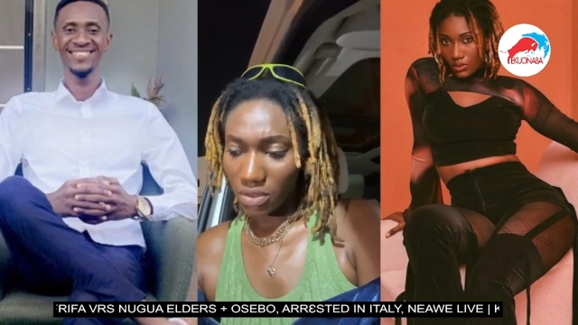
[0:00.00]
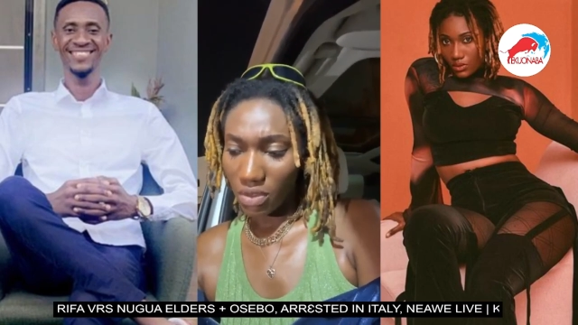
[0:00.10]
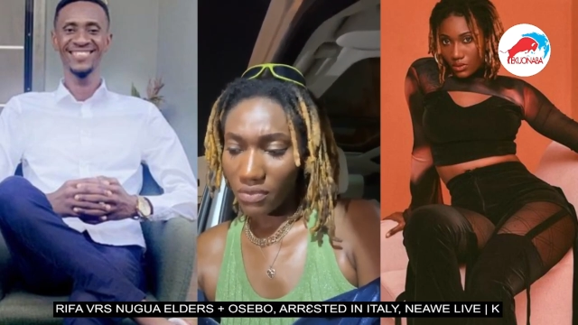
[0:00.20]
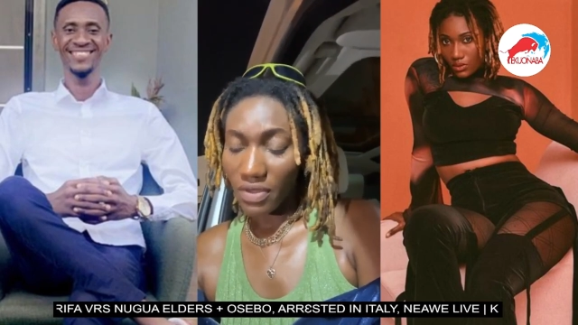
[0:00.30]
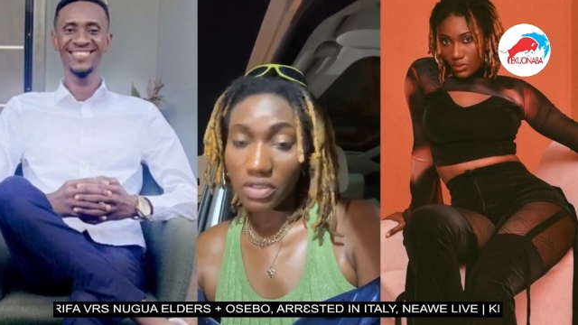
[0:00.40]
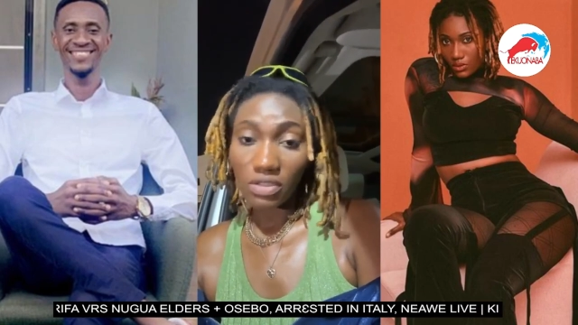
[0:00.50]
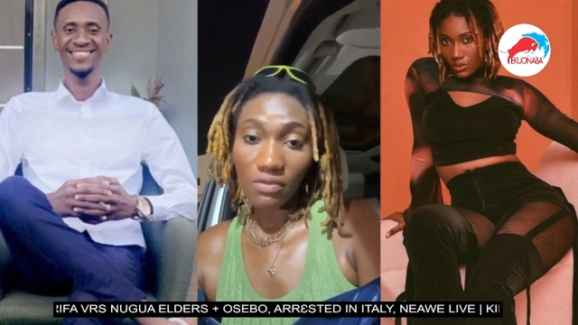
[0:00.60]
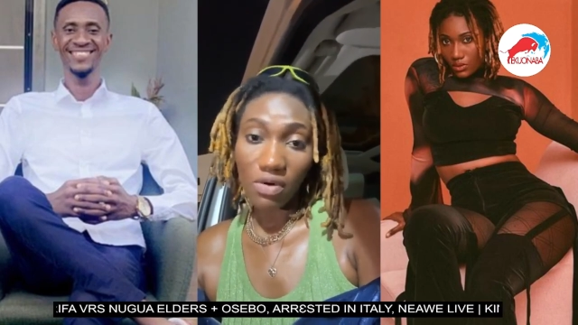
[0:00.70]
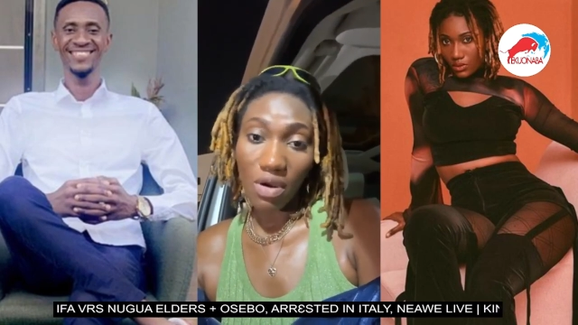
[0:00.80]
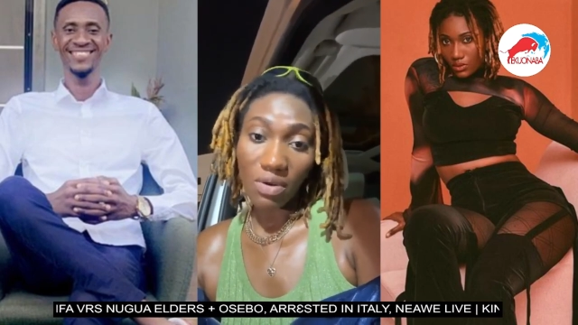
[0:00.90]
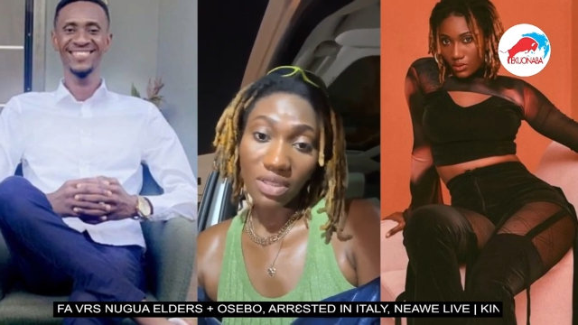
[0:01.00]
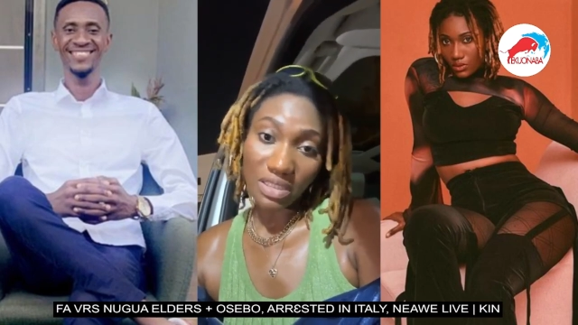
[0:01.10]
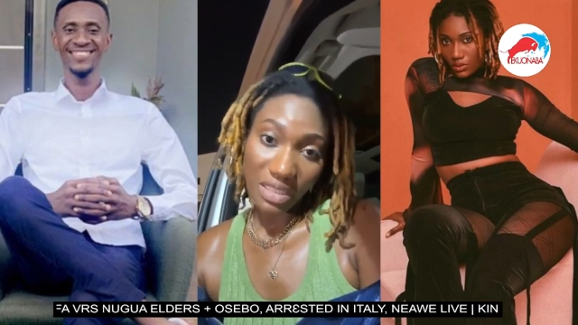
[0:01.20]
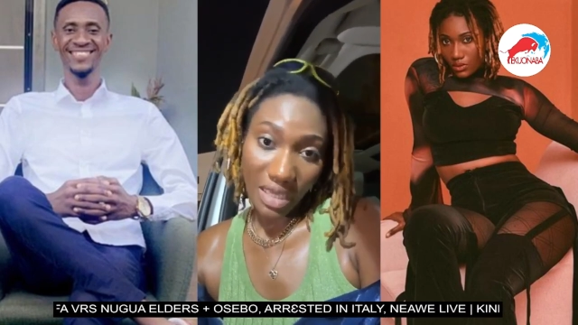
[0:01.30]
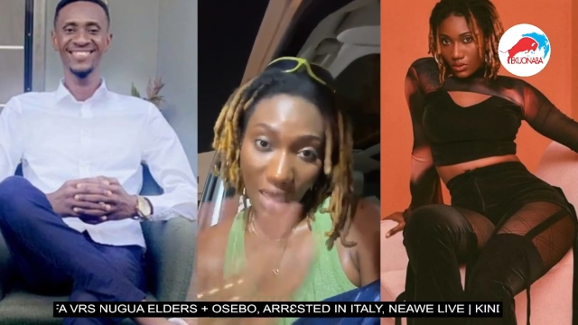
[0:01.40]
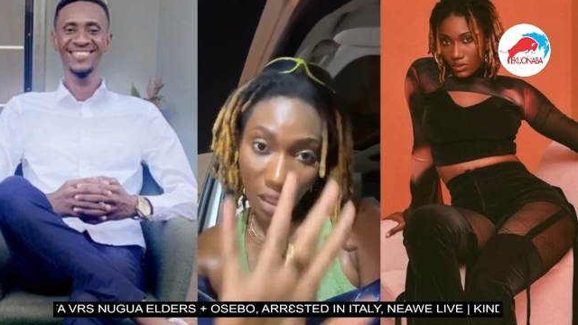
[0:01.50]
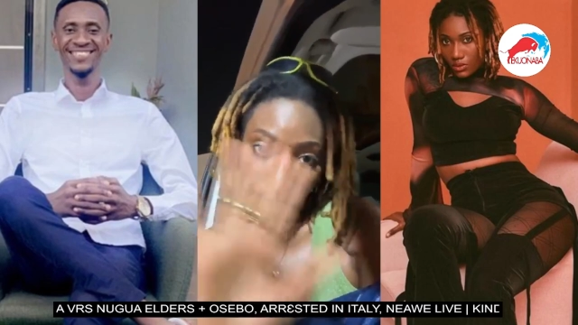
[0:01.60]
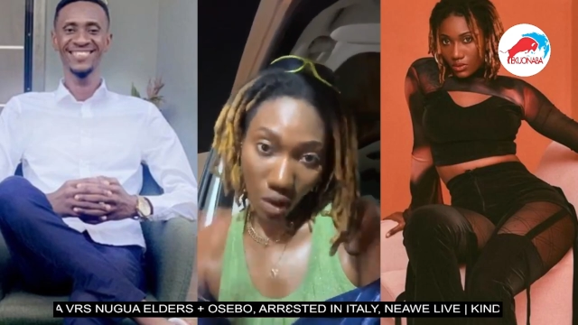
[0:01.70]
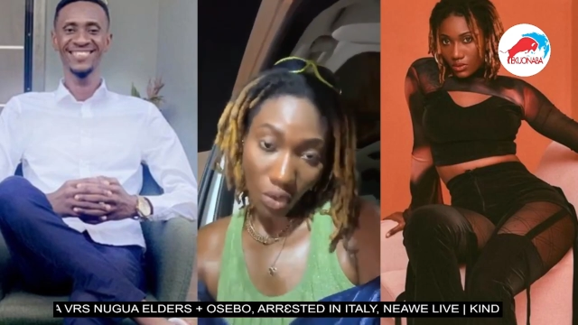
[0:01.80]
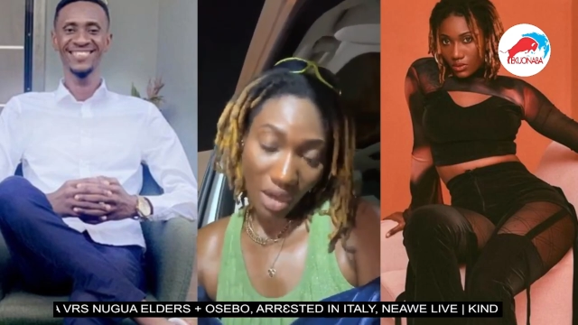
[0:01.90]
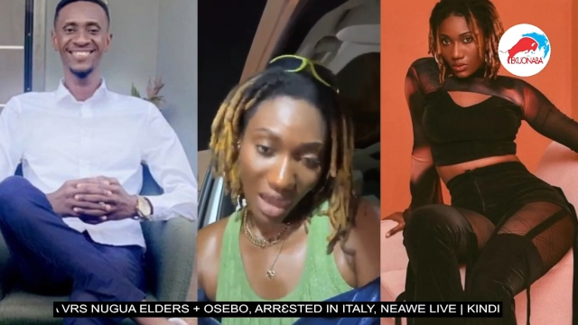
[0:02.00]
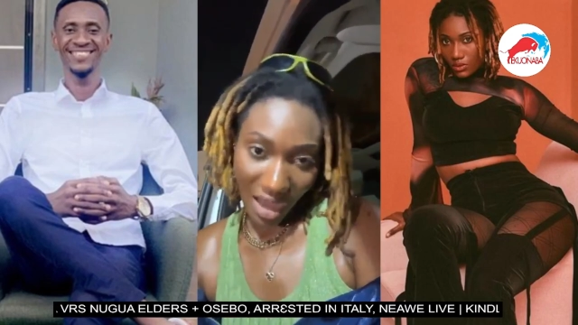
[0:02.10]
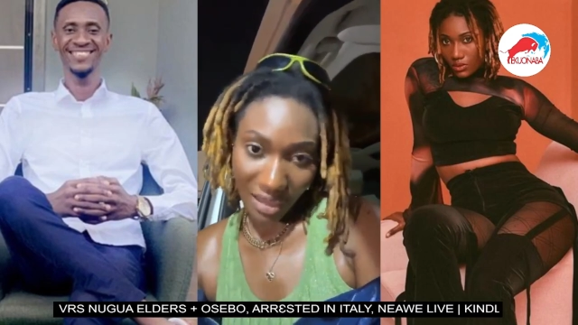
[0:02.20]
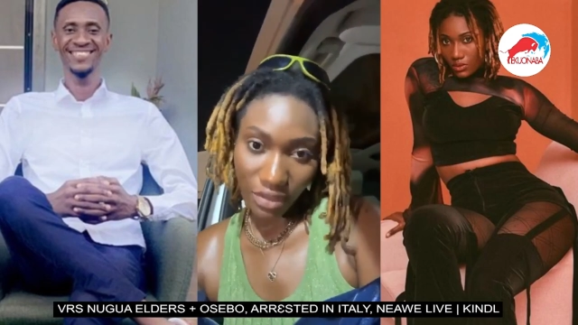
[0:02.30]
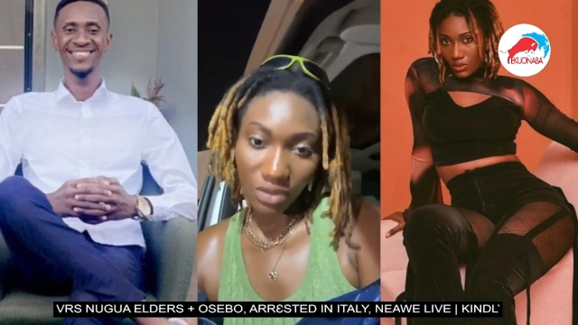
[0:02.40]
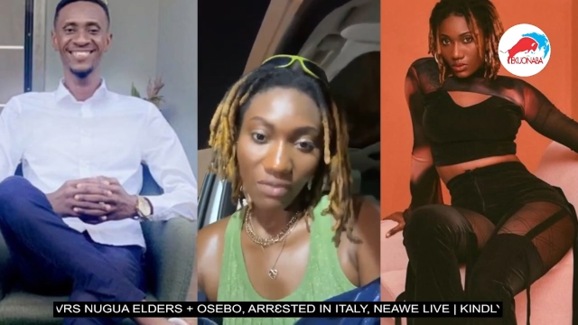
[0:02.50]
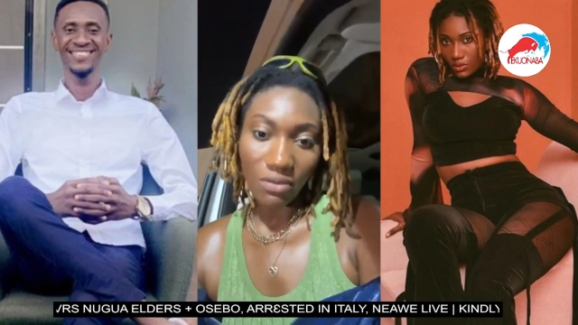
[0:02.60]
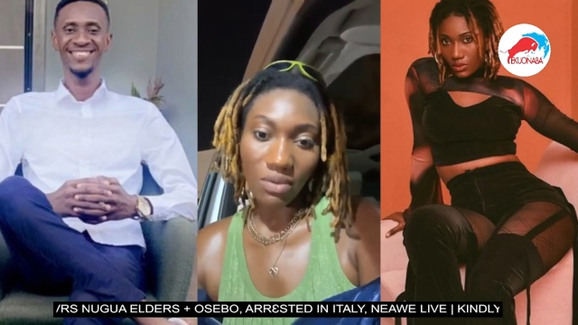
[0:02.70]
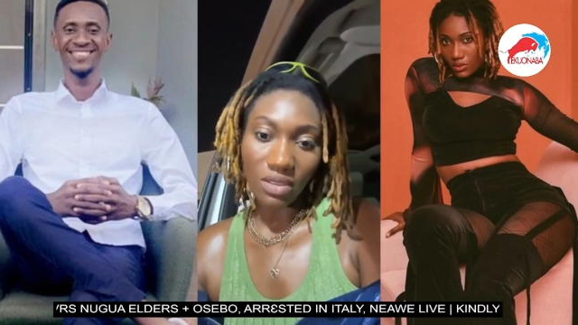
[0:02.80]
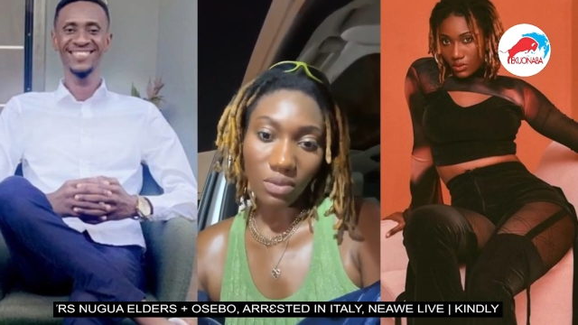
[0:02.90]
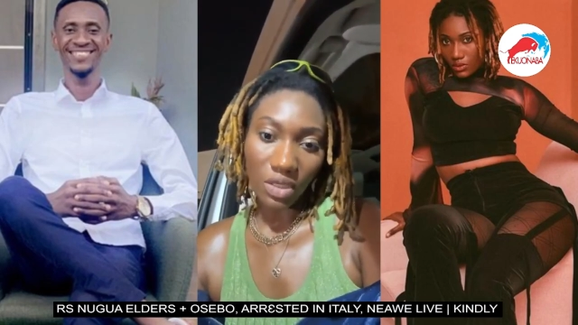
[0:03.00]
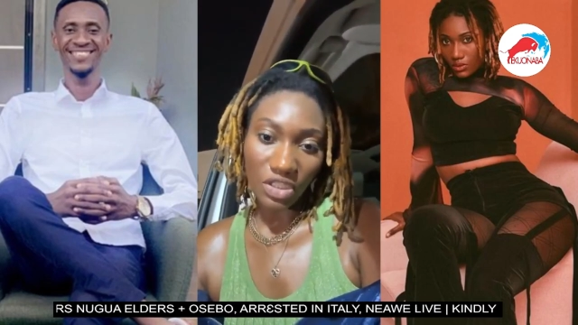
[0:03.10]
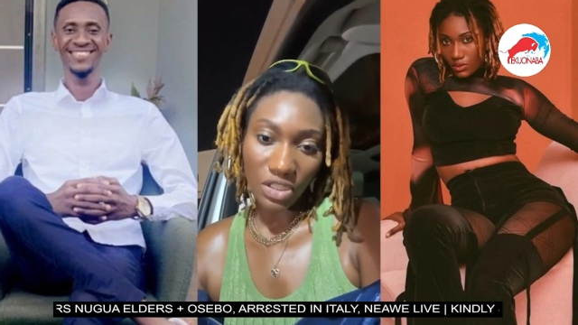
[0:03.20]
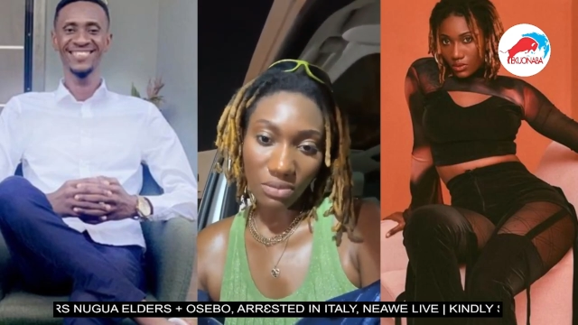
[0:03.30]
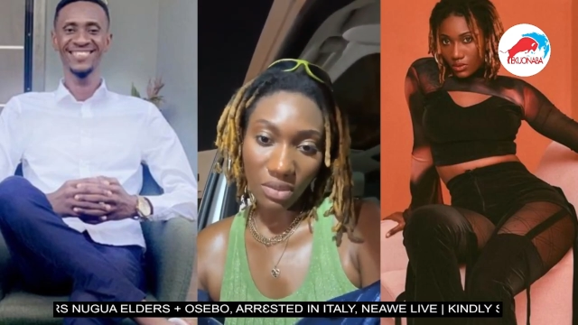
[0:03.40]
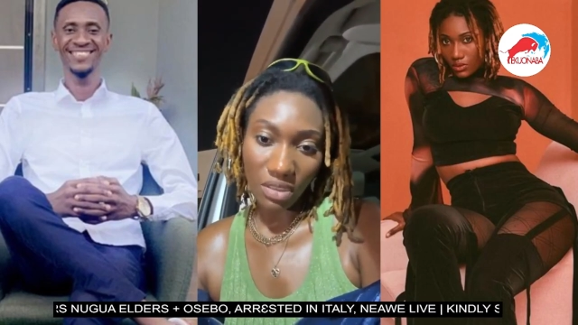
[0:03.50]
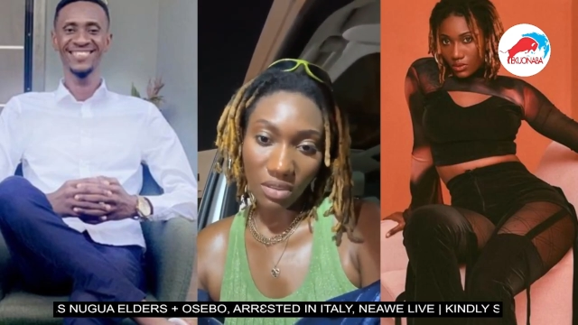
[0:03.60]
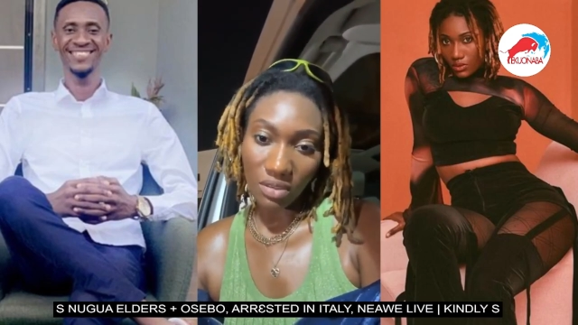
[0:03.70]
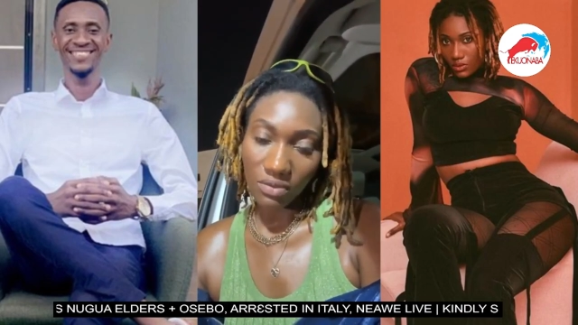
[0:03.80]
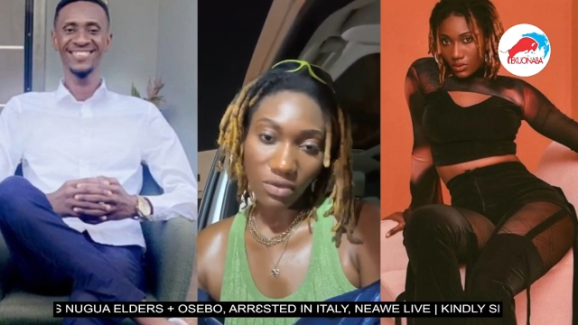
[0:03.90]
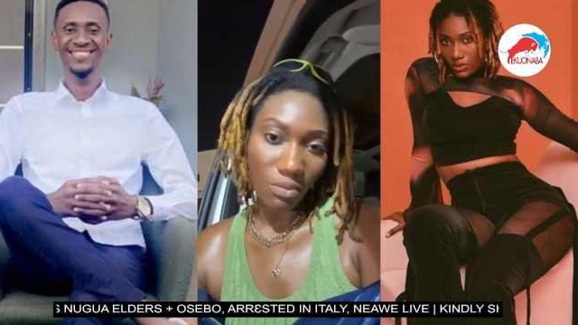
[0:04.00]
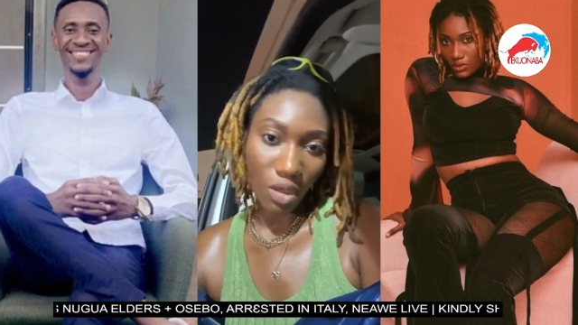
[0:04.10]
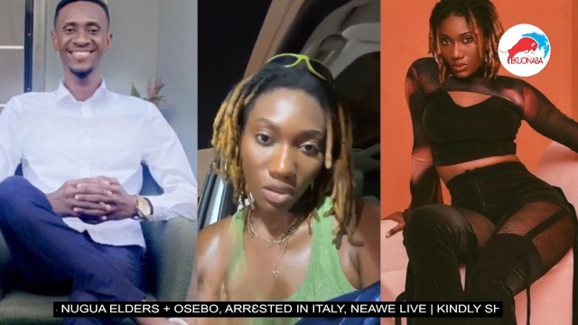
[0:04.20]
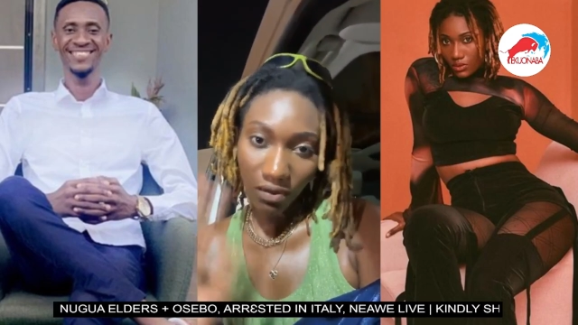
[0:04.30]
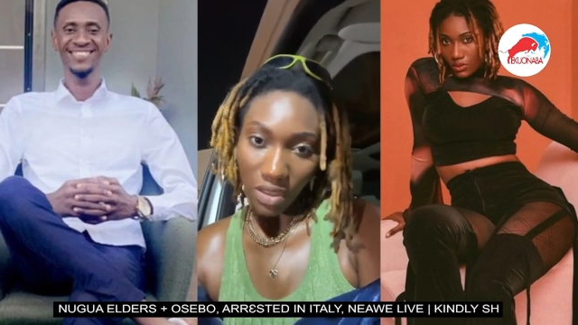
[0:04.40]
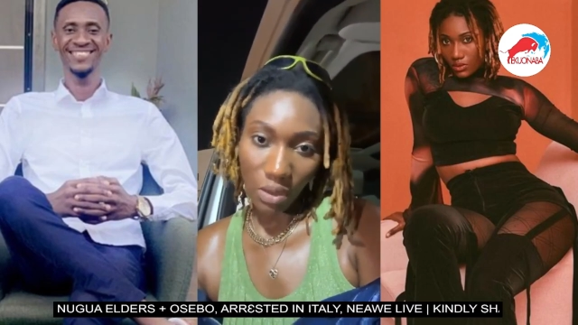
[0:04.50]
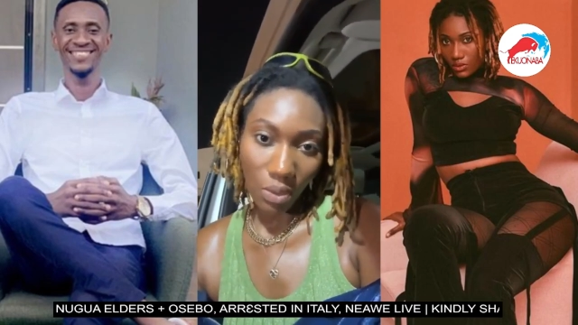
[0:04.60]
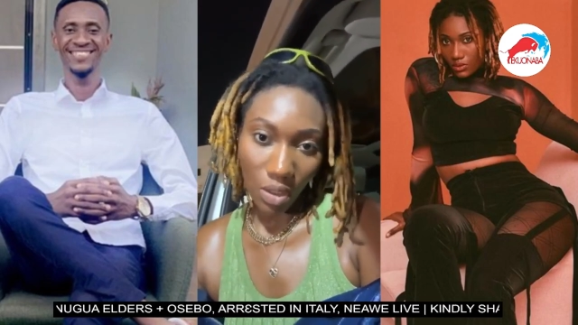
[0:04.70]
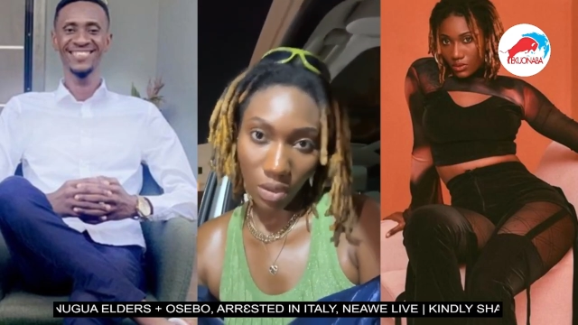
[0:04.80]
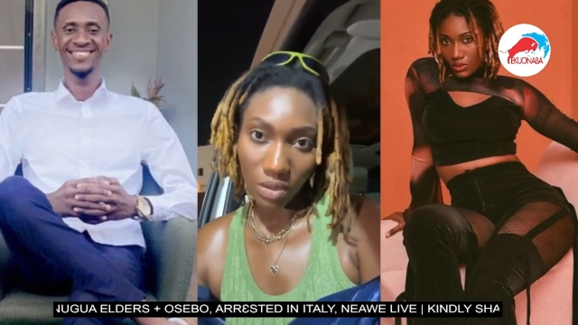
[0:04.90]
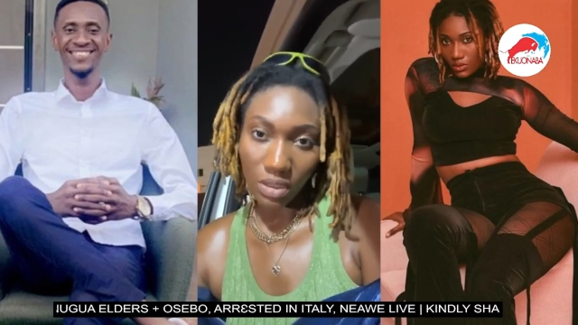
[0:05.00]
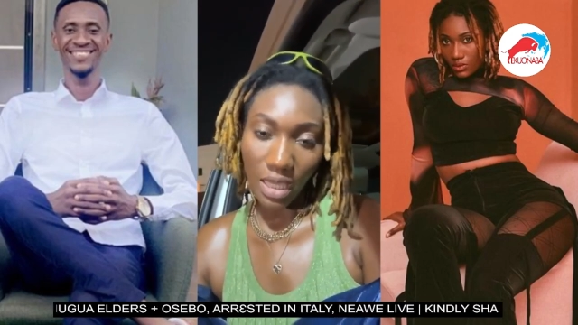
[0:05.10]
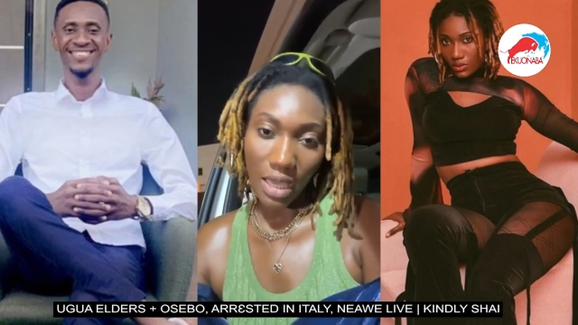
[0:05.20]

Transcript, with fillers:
Speaker 1: So first of all, I want to say hello, hi to everybody watching me from all over the world,